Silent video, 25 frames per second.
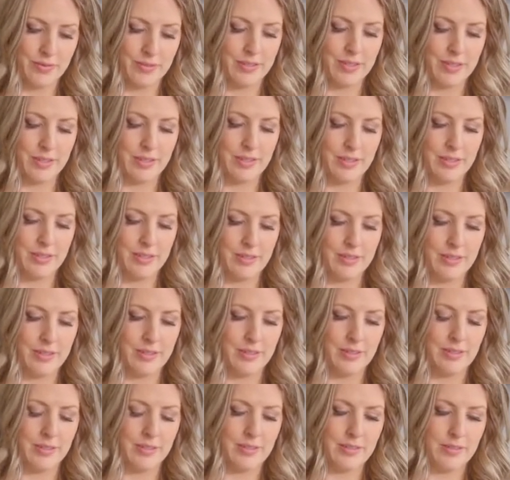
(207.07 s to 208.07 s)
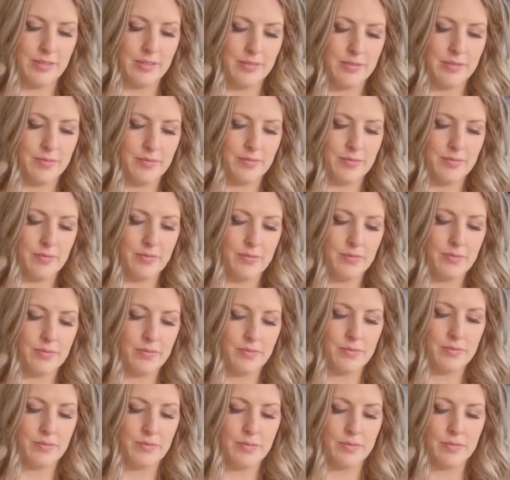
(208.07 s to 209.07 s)

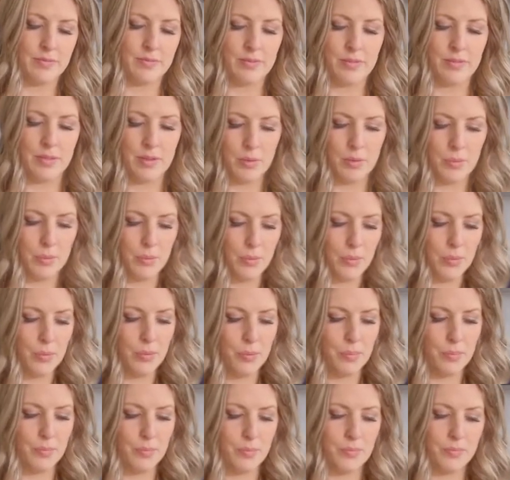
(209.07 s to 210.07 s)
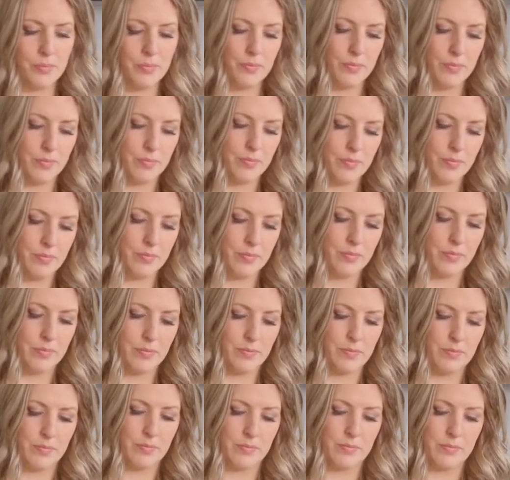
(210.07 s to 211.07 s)

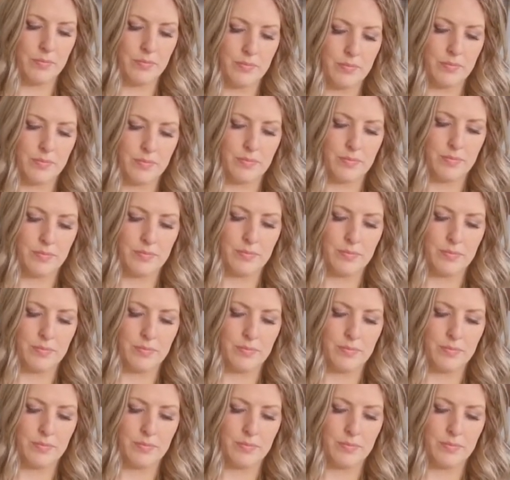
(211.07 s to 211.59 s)
Nothing is said.